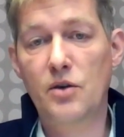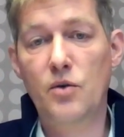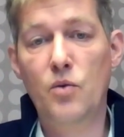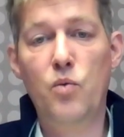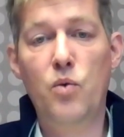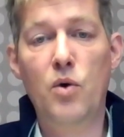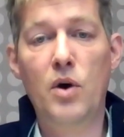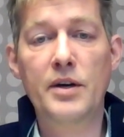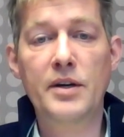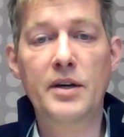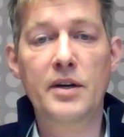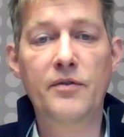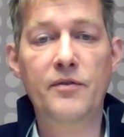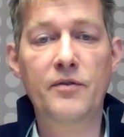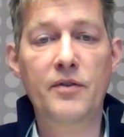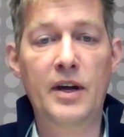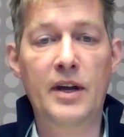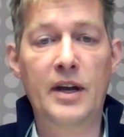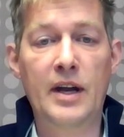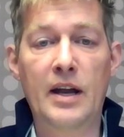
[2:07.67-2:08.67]

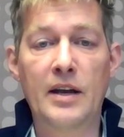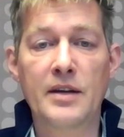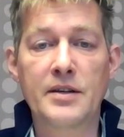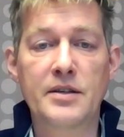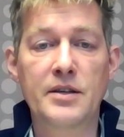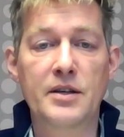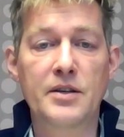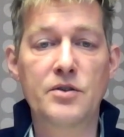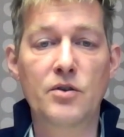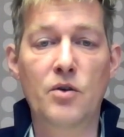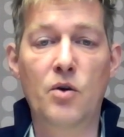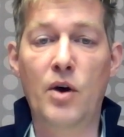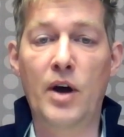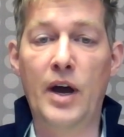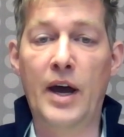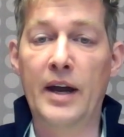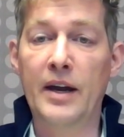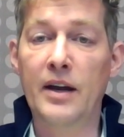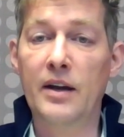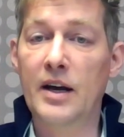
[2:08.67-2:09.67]
what-if analysis or
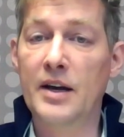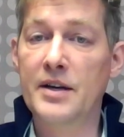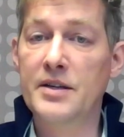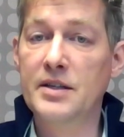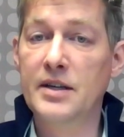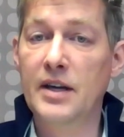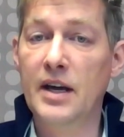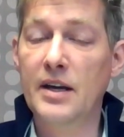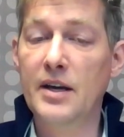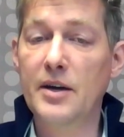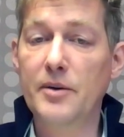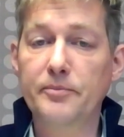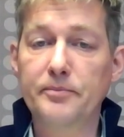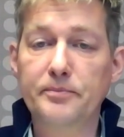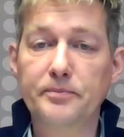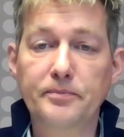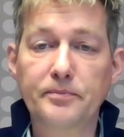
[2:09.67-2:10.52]
analyze data.